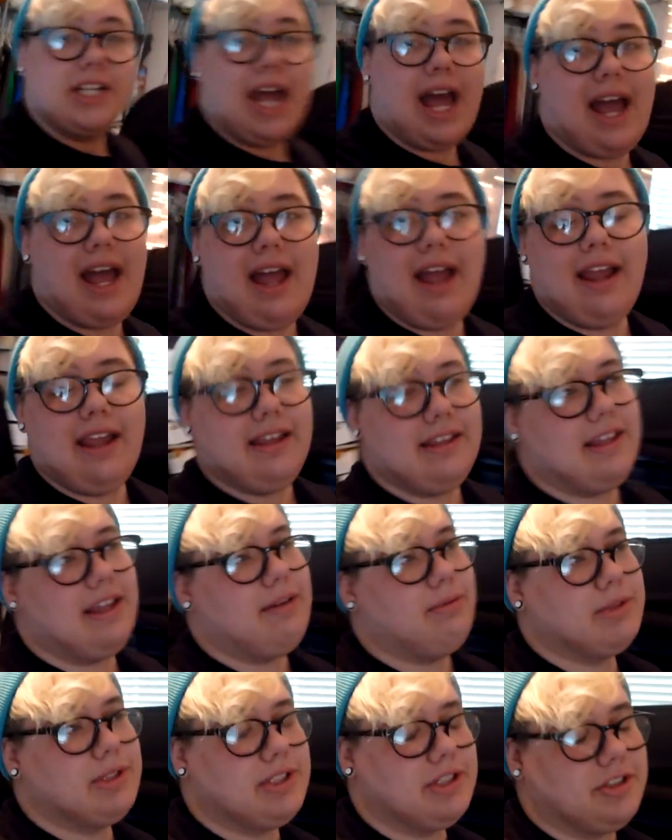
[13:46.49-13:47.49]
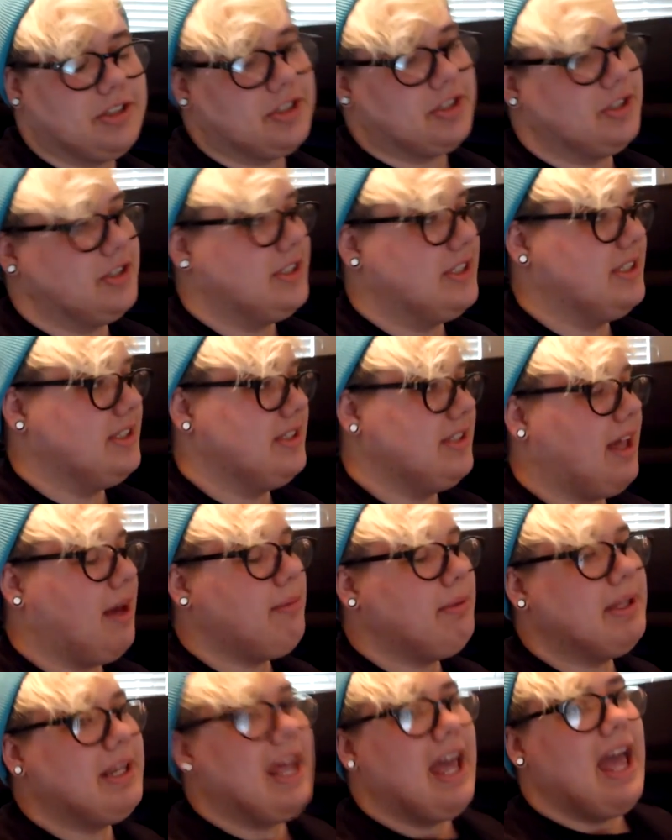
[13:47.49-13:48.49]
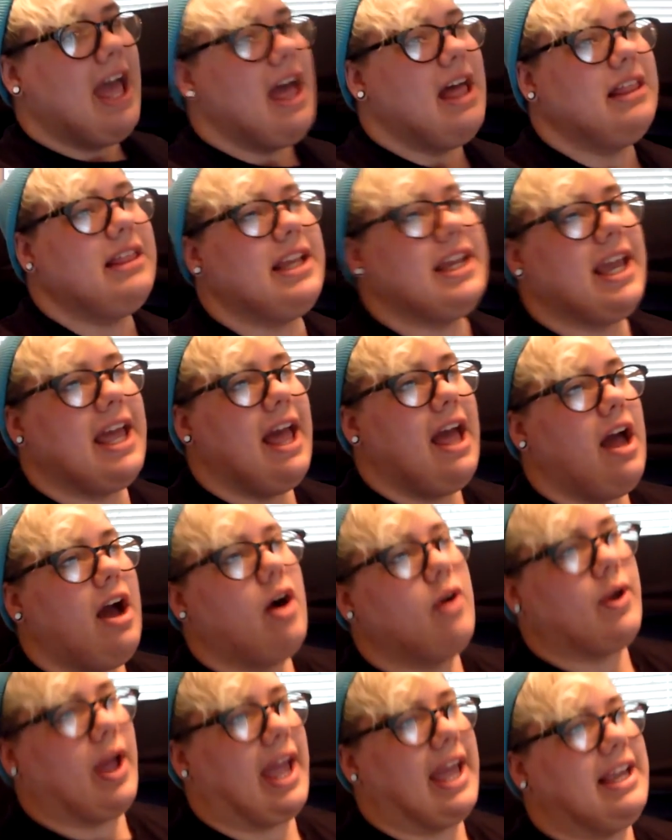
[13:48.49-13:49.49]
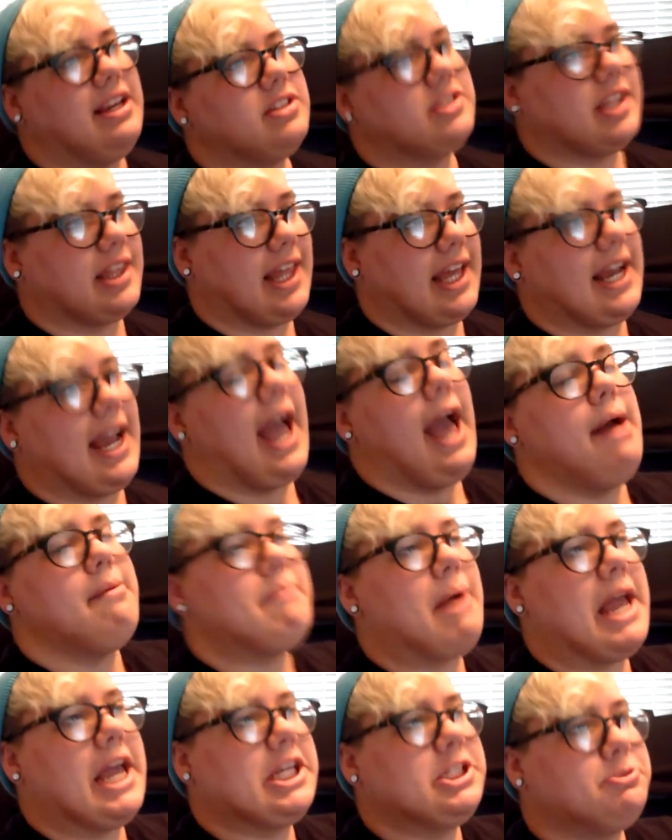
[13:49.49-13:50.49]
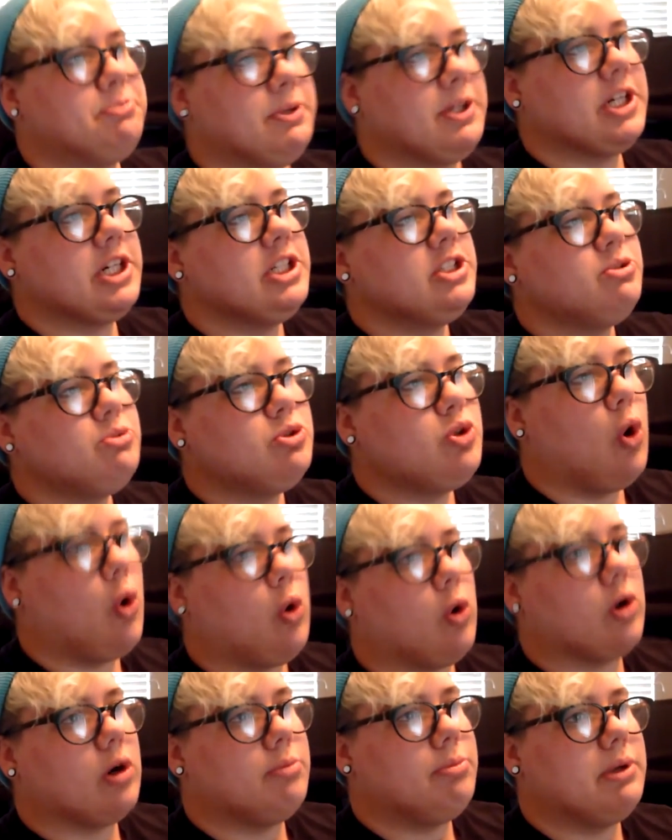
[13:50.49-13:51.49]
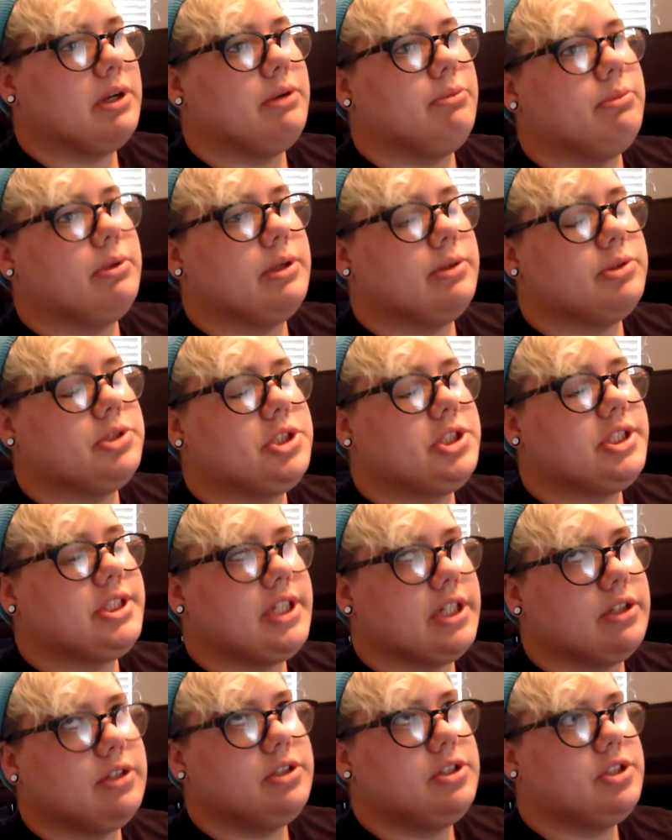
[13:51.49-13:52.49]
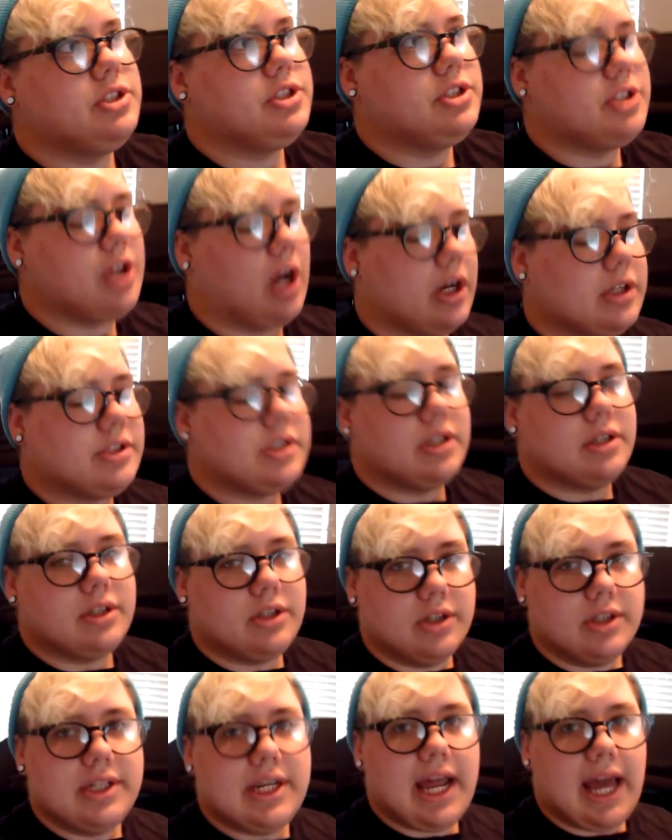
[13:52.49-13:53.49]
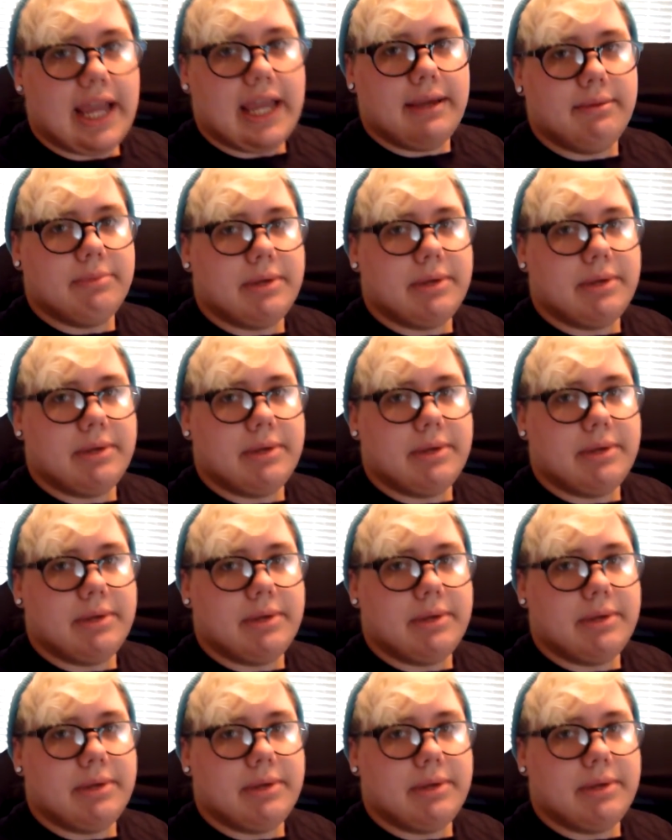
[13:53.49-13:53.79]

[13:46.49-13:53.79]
Hi, that was such a good I mean, like, okay, here's the thing. My experience was horrible, but it was still such a good night